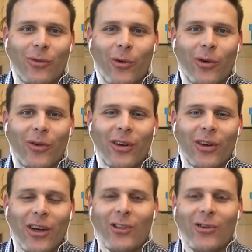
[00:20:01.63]
We would
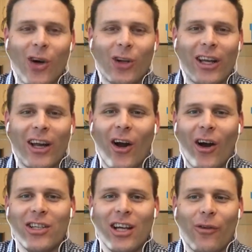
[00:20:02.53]
strongly
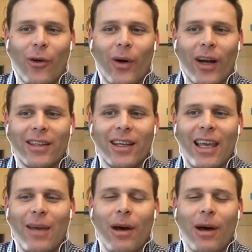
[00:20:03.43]
encourage everyone to
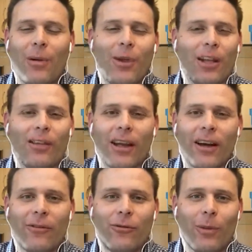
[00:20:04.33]
keep up with all of
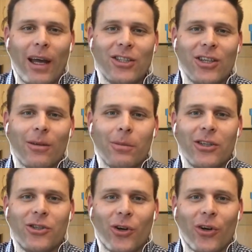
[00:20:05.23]
their information and be
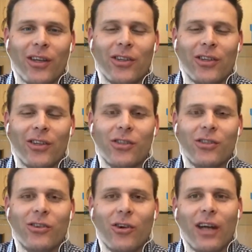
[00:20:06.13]
sure that you're
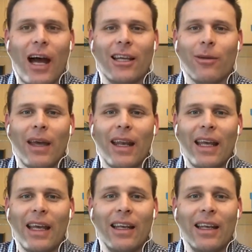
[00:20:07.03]
documenting.